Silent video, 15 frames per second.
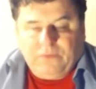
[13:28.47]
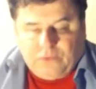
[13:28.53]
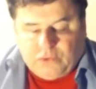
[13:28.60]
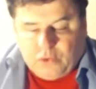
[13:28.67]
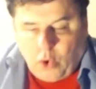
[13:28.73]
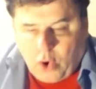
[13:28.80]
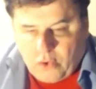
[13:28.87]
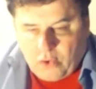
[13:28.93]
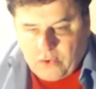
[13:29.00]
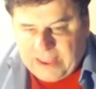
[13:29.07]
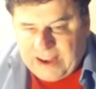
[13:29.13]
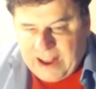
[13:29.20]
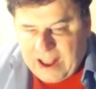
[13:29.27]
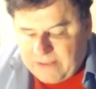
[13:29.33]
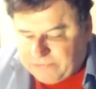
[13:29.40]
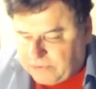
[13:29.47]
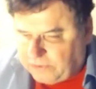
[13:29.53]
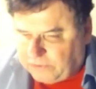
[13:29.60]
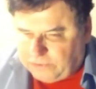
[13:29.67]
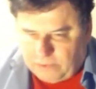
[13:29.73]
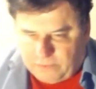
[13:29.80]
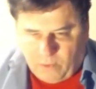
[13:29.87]
during and after the
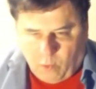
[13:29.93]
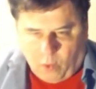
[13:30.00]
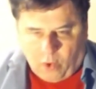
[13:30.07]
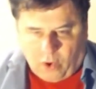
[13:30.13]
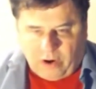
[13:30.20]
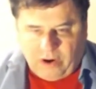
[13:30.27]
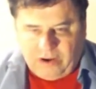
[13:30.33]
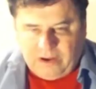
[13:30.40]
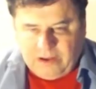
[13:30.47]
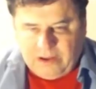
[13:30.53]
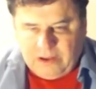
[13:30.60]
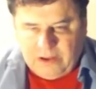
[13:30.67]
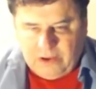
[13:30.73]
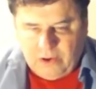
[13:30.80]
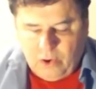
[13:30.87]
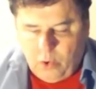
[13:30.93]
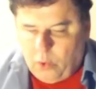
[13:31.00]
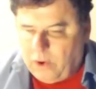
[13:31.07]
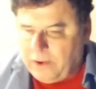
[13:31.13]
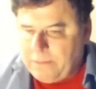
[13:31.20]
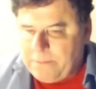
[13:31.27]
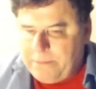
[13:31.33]
Civil War, who
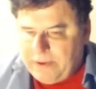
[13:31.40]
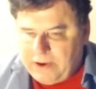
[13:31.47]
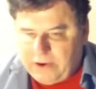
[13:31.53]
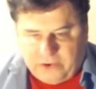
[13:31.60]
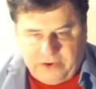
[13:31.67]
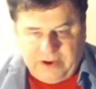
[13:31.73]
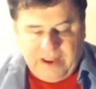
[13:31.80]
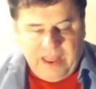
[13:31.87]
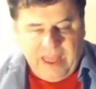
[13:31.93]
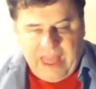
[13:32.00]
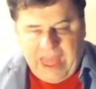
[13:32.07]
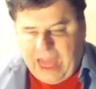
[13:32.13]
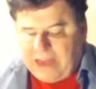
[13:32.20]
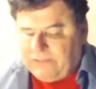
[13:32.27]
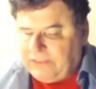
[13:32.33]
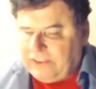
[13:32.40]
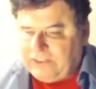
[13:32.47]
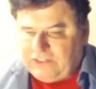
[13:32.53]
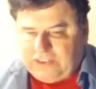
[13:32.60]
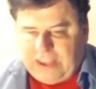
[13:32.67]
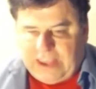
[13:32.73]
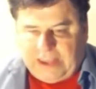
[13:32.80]
were embittered, having
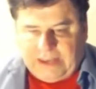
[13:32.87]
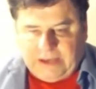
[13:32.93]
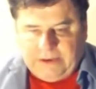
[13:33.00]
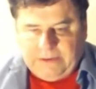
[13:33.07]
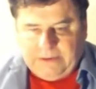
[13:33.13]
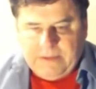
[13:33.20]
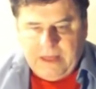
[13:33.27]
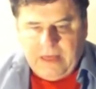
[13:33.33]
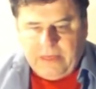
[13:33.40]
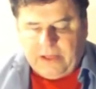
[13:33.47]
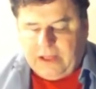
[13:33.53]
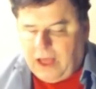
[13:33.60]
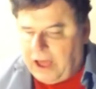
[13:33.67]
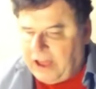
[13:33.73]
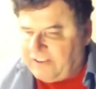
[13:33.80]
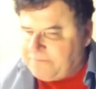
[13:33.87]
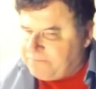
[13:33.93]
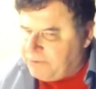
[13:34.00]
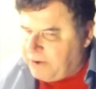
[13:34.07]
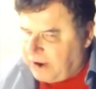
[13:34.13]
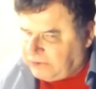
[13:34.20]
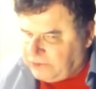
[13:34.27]
seen the kind of
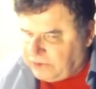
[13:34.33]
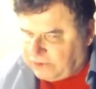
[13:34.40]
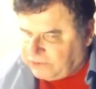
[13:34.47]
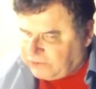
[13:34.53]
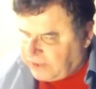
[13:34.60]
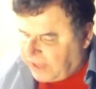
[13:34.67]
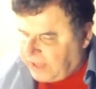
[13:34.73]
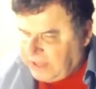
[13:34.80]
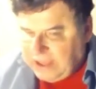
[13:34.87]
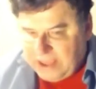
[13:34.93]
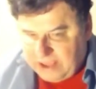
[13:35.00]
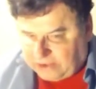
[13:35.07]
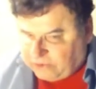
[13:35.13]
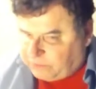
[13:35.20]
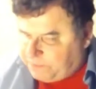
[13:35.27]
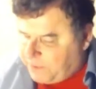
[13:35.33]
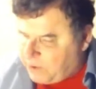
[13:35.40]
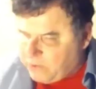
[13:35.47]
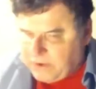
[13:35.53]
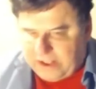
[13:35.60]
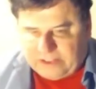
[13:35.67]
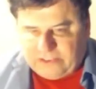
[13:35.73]
prejudice they
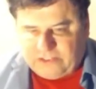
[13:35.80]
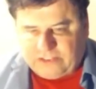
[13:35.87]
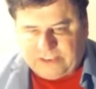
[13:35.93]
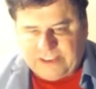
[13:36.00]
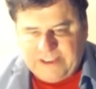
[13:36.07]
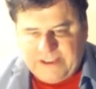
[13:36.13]
experienced